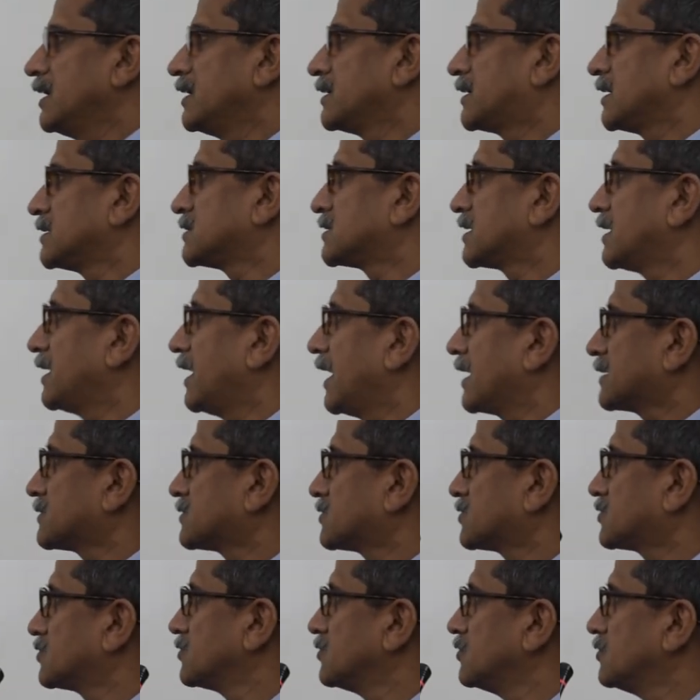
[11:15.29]
It has
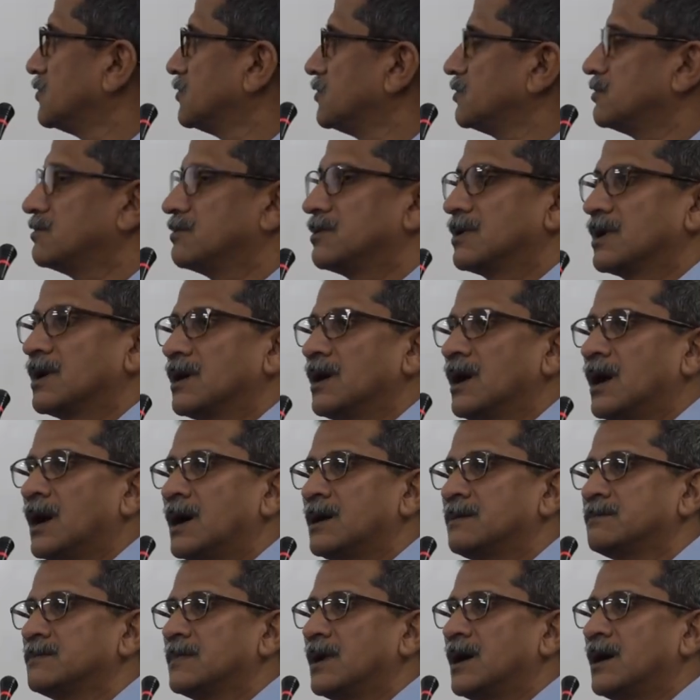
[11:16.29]
led to
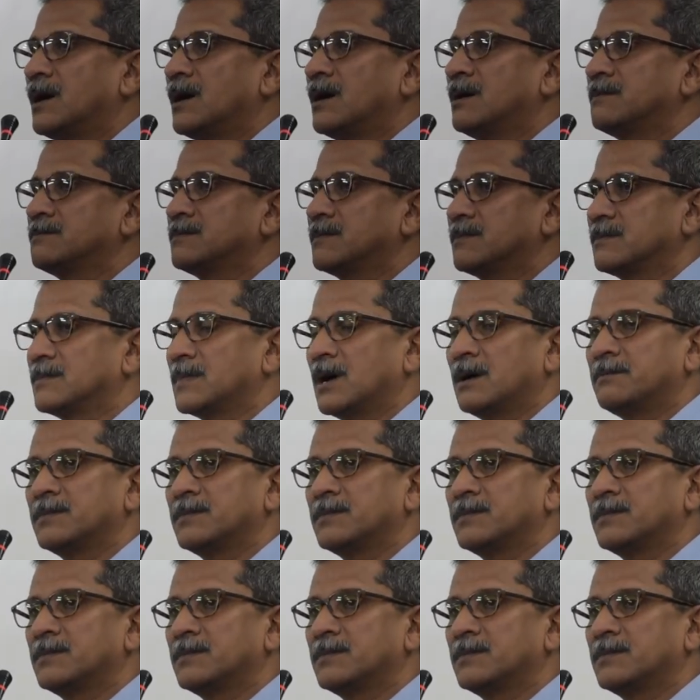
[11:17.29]
um, um,